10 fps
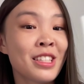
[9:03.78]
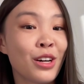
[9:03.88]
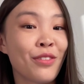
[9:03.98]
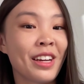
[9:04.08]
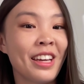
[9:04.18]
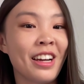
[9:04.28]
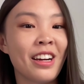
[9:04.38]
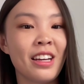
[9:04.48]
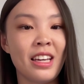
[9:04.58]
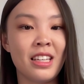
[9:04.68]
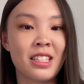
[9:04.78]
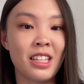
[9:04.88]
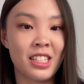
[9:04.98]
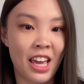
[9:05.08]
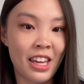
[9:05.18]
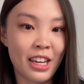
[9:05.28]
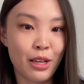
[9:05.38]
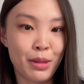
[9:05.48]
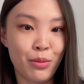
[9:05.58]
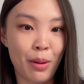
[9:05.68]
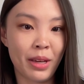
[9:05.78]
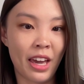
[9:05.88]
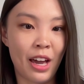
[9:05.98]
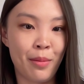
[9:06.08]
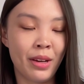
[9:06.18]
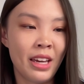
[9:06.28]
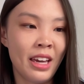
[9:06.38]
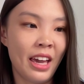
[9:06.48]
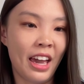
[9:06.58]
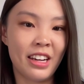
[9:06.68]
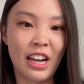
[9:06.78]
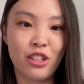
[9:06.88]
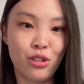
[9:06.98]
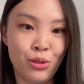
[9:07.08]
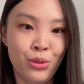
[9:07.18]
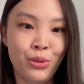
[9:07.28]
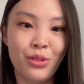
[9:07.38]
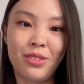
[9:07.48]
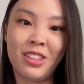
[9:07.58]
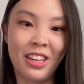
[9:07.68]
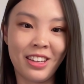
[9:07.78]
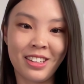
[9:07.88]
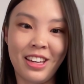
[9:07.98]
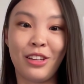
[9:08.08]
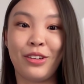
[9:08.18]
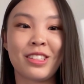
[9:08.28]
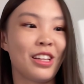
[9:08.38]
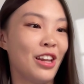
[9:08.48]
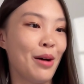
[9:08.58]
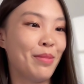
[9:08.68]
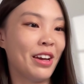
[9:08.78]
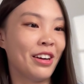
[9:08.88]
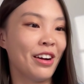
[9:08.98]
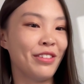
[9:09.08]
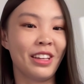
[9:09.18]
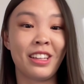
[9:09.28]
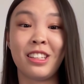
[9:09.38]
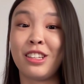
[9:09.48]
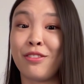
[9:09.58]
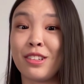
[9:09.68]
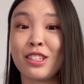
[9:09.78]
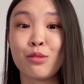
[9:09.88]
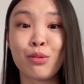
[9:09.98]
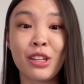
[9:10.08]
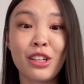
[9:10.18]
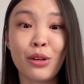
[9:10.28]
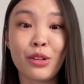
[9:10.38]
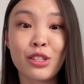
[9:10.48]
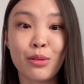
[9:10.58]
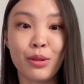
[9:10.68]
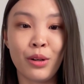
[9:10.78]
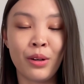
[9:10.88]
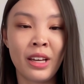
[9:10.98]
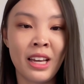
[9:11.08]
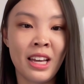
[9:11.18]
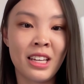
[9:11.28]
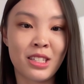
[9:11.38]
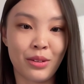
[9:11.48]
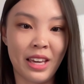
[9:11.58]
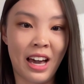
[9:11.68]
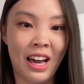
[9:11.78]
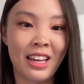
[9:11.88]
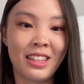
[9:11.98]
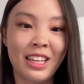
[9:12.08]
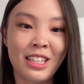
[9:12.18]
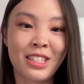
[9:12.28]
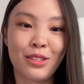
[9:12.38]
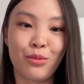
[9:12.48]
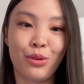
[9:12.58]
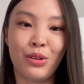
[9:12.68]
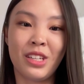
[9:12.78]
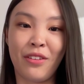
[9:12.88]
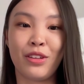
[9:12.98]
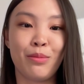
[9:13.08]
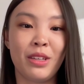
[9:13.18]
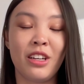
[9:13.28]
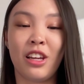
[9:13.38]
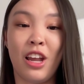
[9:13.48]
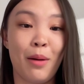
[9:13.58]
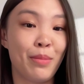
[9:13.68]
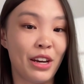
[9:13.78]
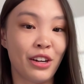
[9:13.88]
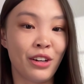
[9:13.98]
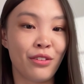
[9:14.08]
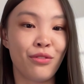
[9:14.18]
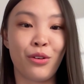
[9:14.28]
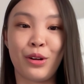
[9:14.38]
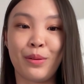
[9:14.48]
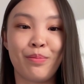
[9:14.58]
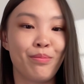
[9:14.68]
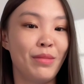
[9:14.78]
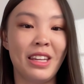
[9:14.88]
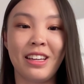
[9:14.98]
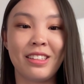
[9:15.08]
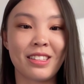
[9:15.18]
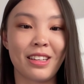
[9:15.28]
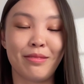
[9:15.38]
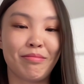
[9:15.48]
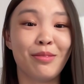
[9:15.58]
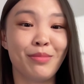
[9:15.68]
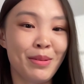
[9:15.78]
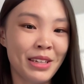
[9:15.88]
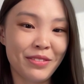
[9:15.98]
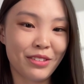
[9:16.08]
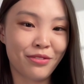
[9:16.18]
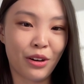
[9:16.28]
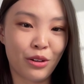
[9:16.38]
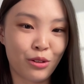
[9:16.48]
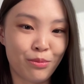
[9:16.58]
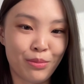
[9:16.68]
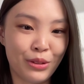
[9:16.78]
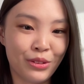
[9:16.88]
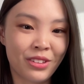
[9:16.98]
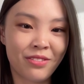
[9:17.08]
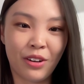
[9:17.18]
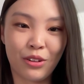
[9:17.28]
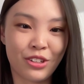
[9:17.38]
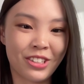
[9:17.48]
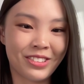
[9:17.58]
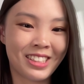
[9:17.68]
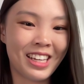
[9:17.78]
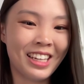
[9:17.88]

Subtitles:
over here is the 1080p webcam, and I do think it looks a lot better. I feel like the difference is pretty noticeable. So yeah, this will definitely be a lot better for meetings and maybe even photo booth photo shoots.